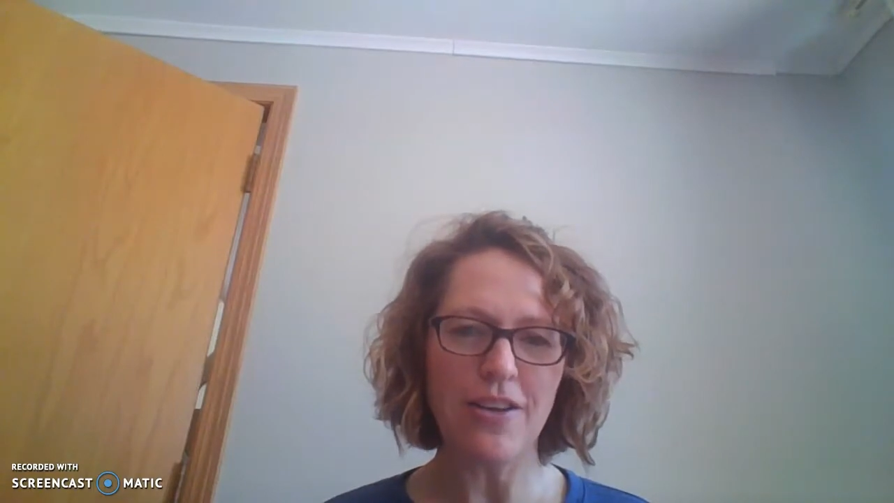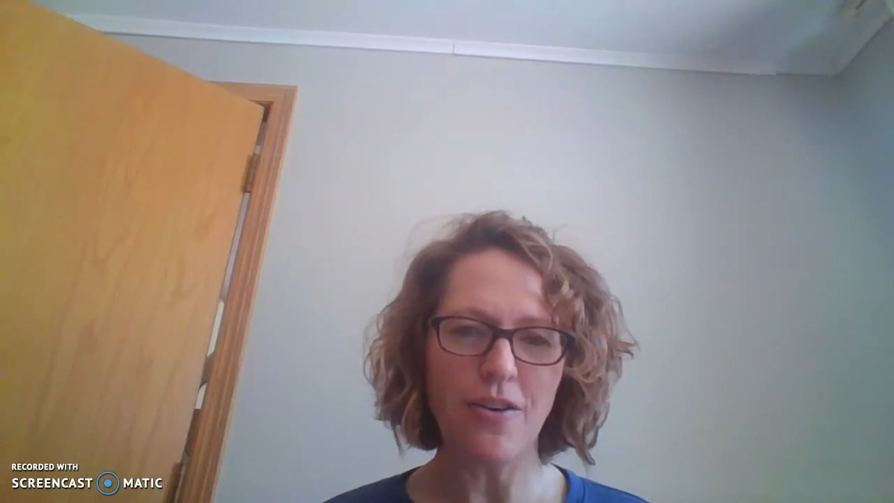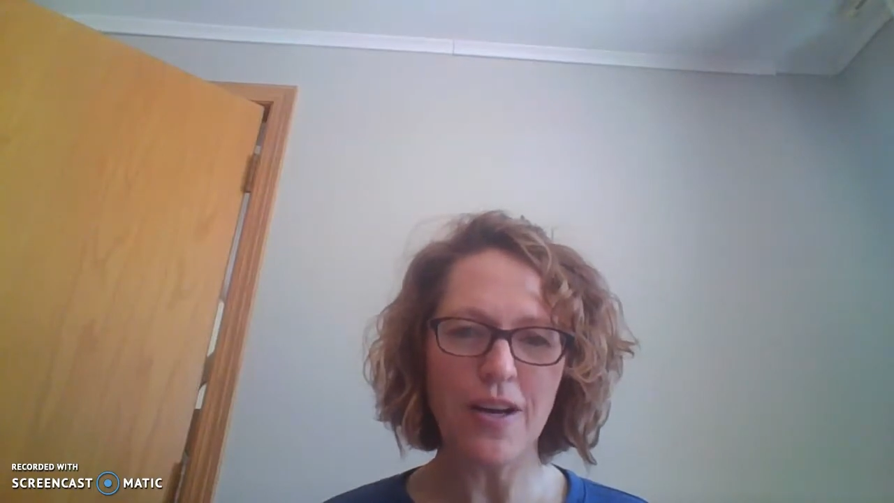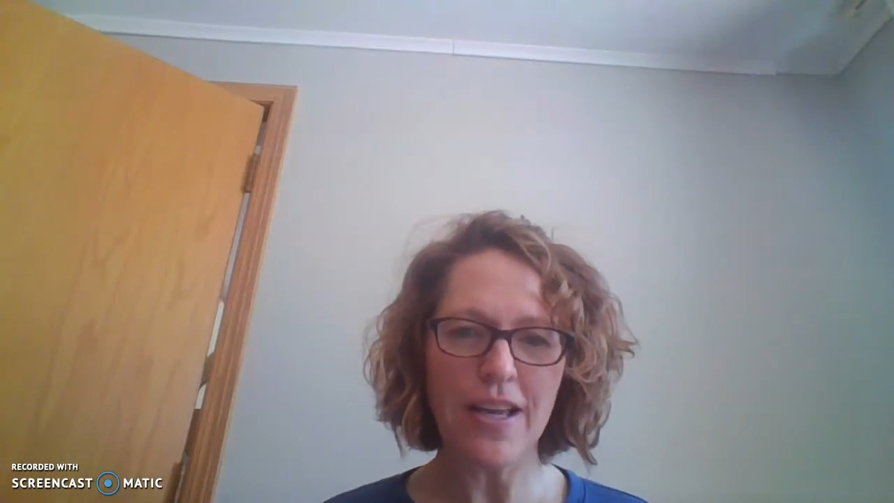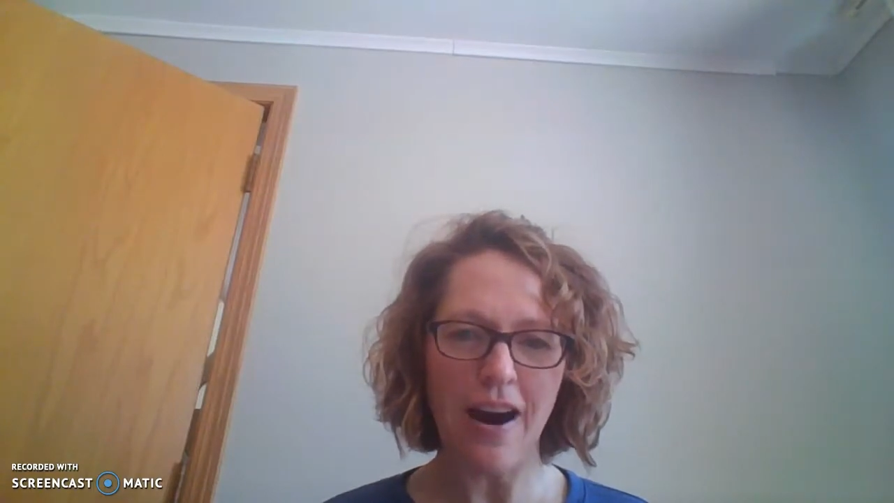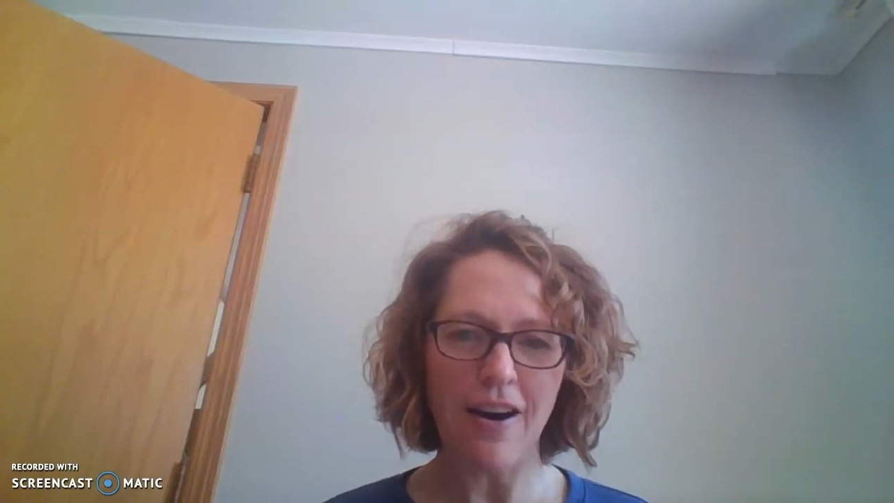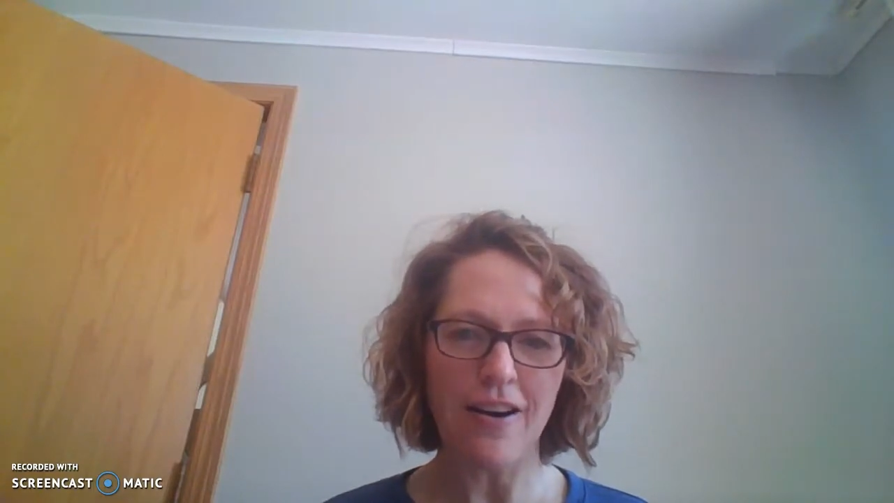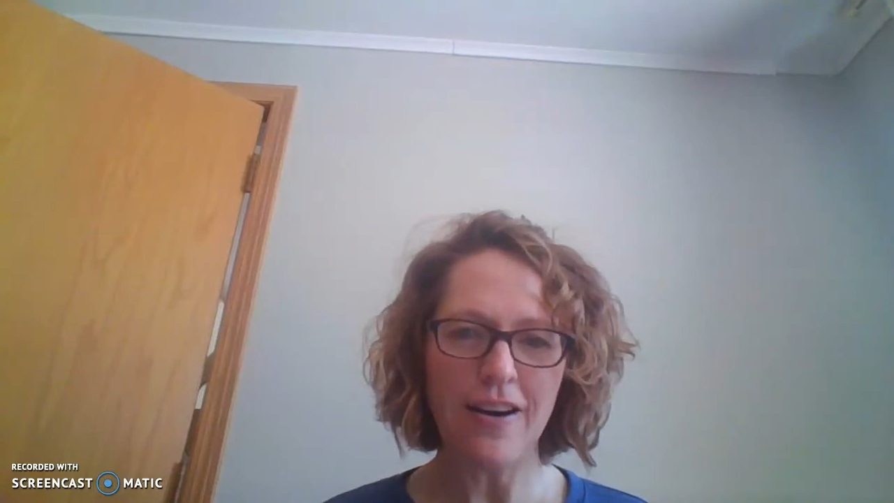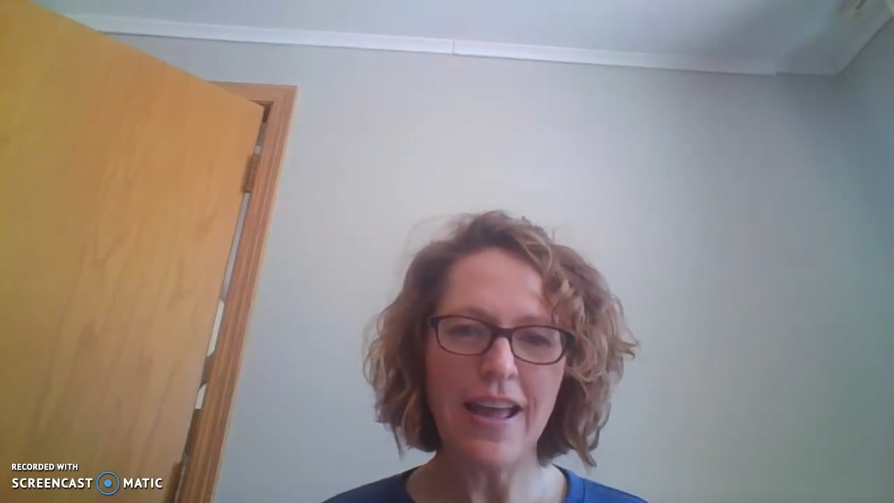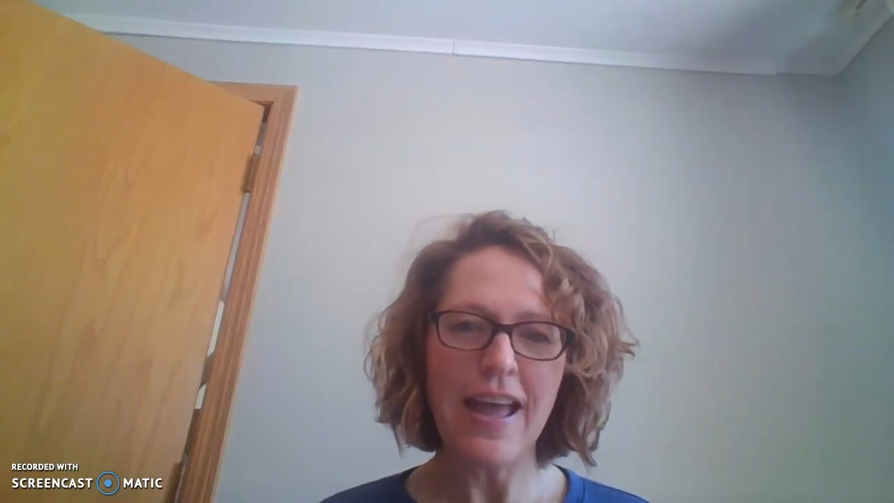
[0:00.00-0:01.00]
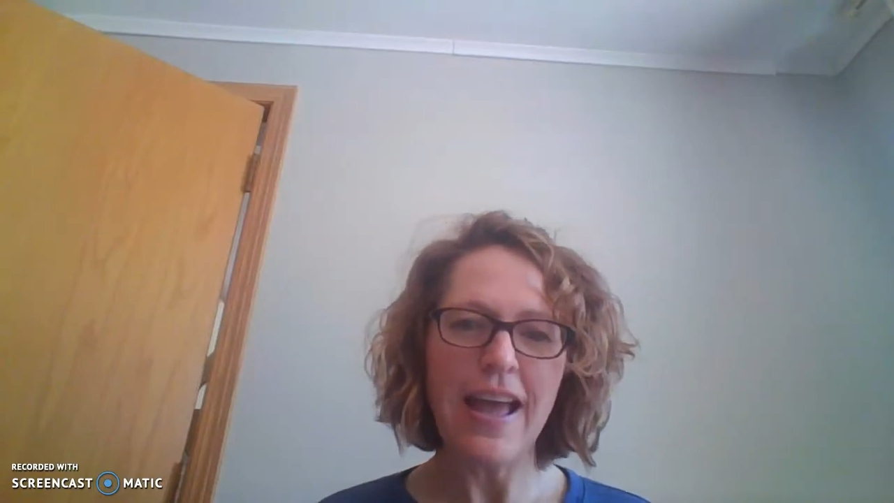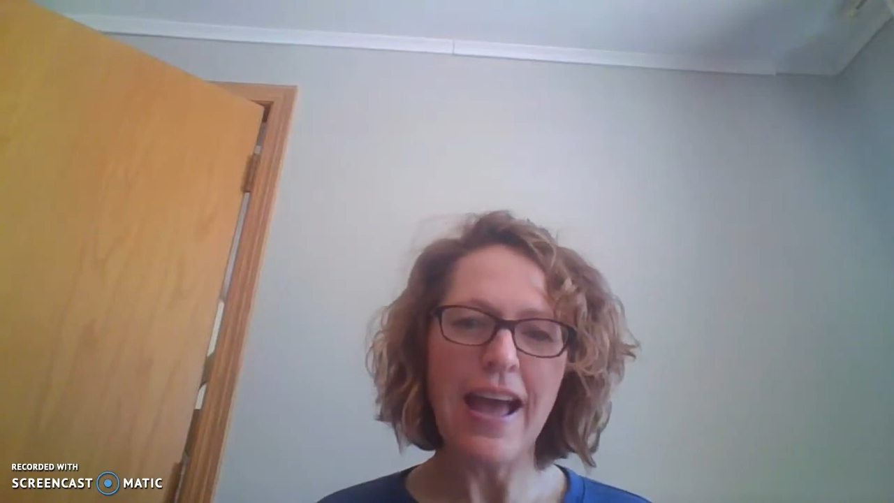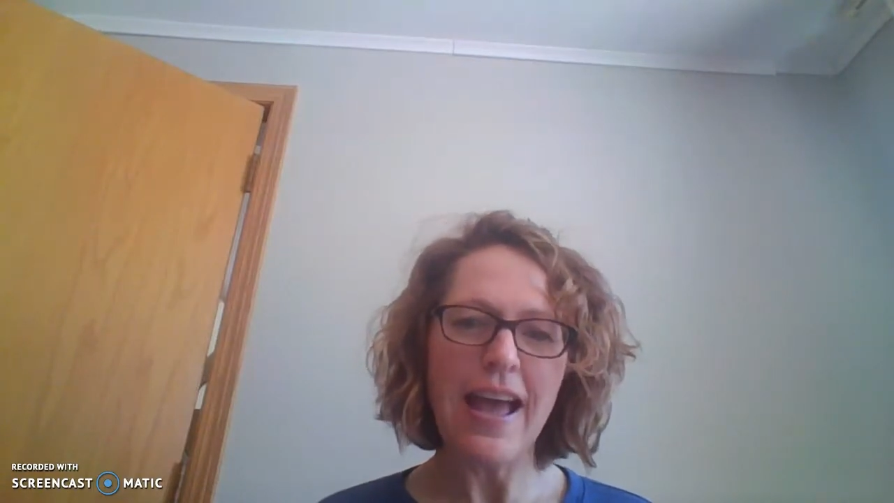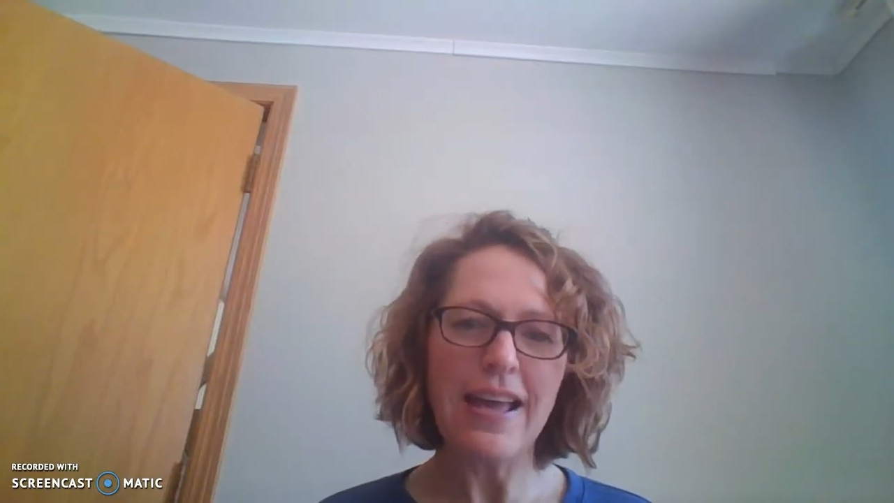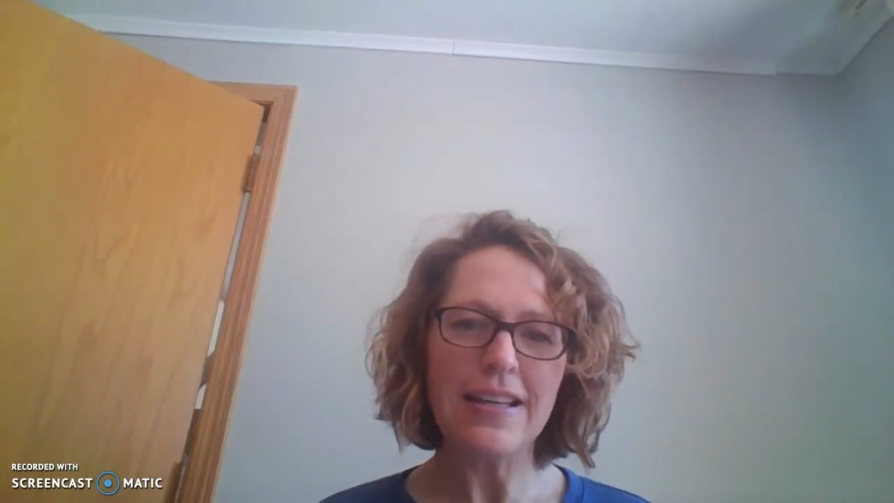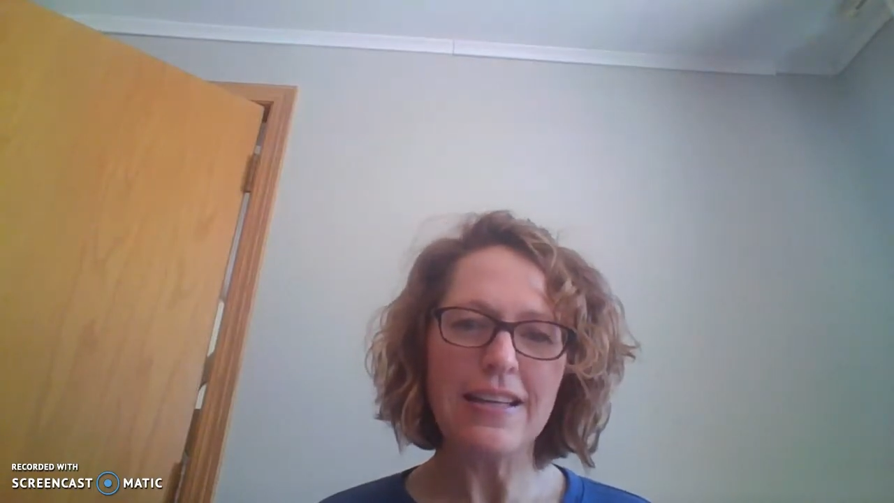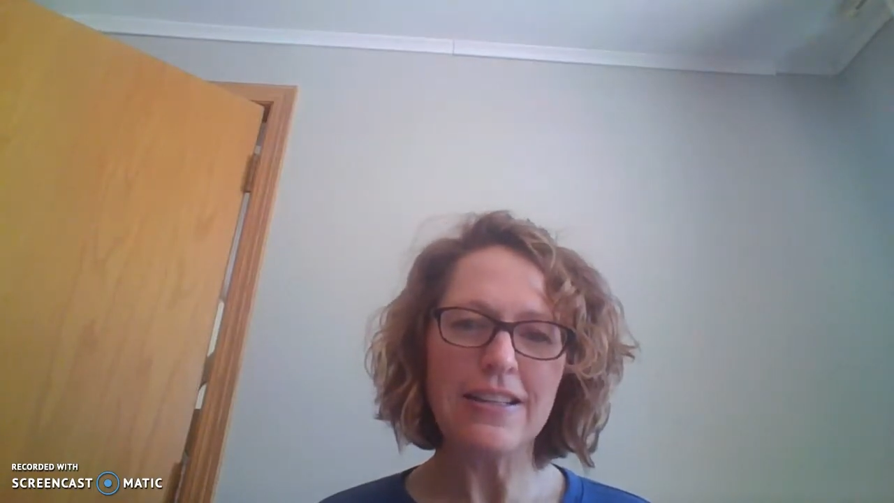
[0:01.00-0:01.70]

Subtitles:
your yard and